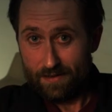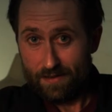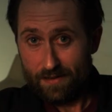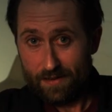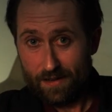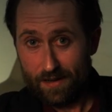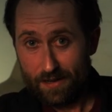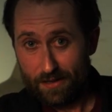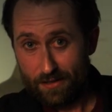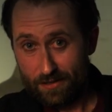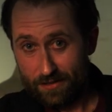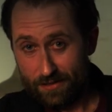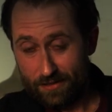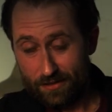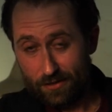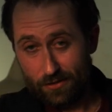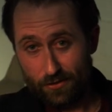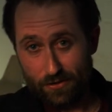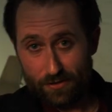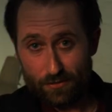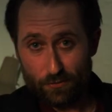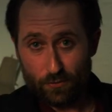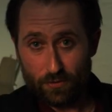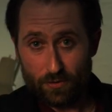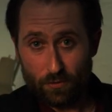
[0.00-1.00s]
I used to do
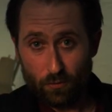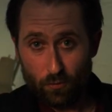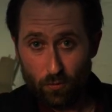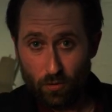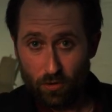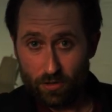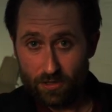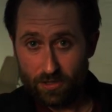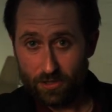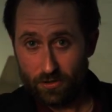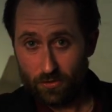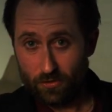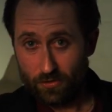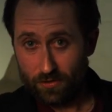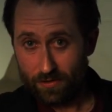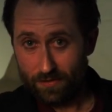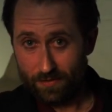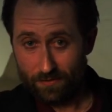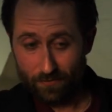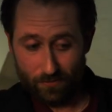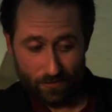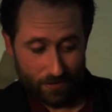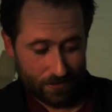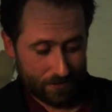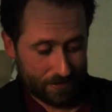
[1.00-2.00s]
this with a watch on,
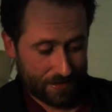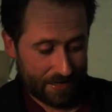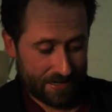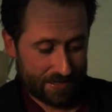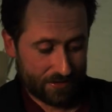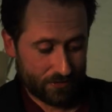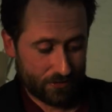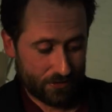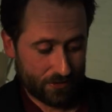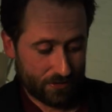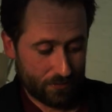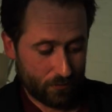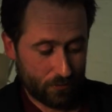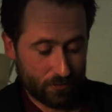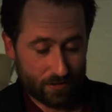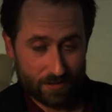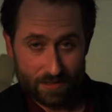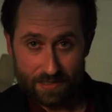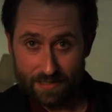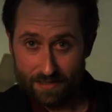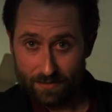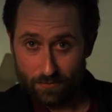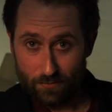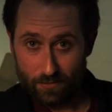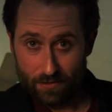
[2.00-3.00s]
one of those electric
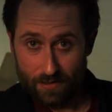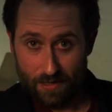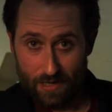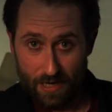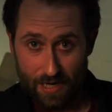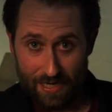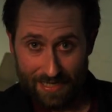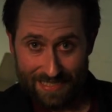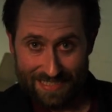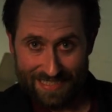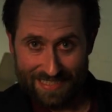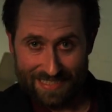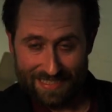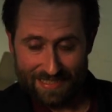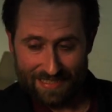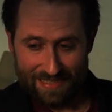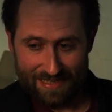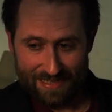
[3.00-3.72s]
watches with lights,